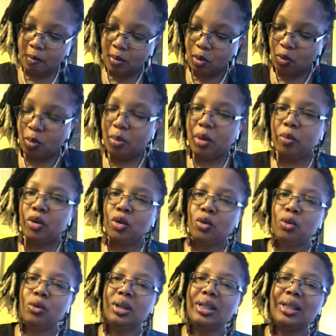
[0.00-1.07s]
Remember,
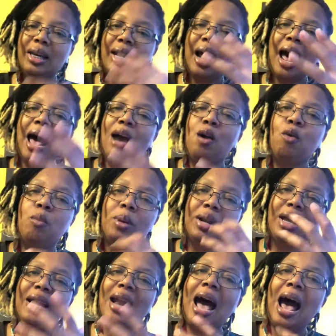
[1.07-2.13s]
Yahuwah said, I open
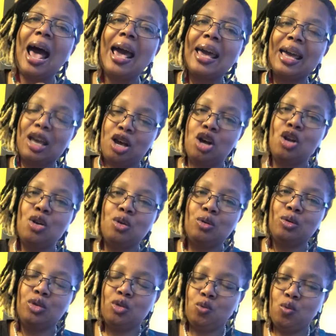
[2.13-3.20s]
and I
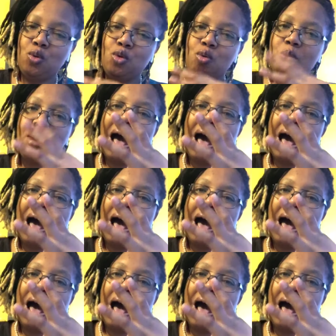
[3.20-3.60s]
close the womb.